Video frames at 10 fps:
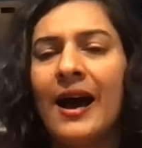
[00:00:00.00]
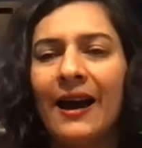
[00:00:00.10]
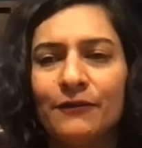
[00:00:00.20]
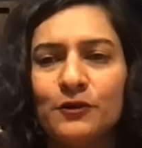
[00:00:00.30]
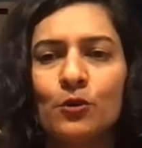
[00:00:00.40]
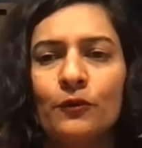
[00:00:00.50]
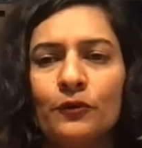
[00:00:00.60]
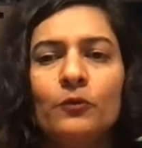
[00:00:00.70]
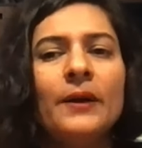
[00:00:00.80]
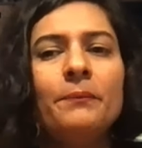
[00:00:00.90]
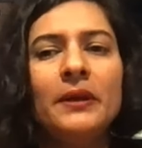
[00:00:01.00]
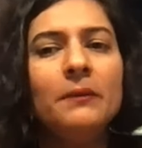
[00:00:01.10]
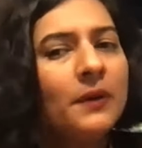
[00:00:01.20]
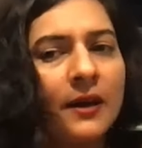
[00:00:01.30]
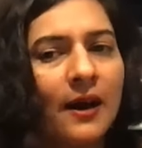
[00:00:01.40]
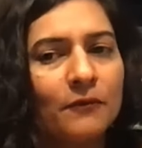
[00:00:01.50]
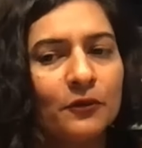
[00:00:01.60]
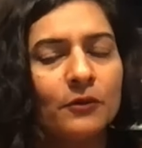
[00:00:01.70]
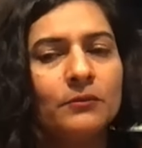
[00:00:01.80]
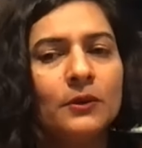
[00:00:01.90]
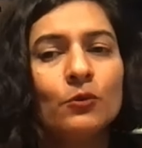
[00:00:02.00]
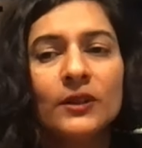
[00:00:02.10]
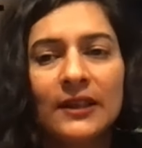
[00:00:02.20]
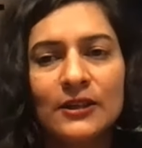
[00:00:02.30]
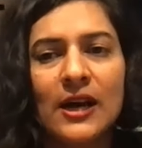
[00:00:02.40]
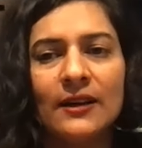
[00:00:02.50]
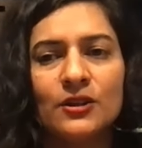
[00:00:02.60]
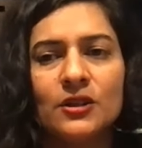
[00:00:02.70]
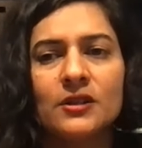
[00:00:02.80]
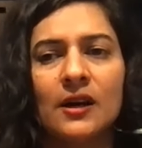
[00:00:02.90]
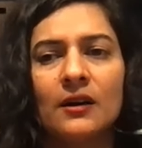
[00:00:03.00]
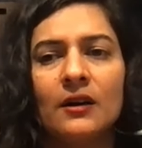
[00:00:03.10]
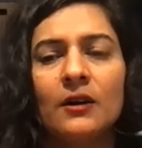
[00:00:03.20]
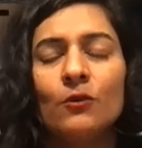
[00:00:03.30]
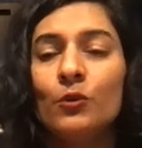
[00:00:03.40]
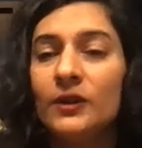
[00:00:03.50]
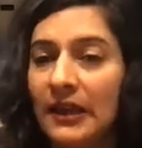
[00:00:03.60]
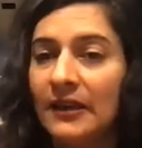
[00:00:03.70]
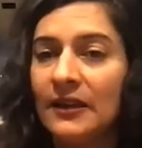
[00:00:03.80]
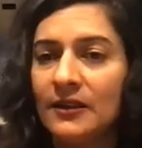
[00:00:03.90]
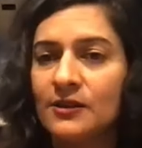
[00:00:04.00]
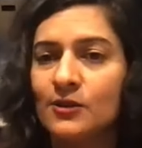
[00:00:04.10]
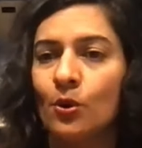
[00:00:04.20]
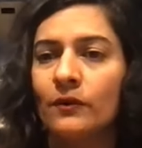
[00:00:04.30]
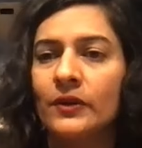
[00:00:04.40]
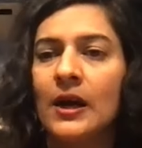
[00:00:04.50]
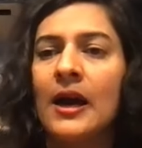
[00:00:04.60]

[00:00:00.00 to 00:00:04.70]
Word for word: have to go from where people come from what their challenges are what they need solved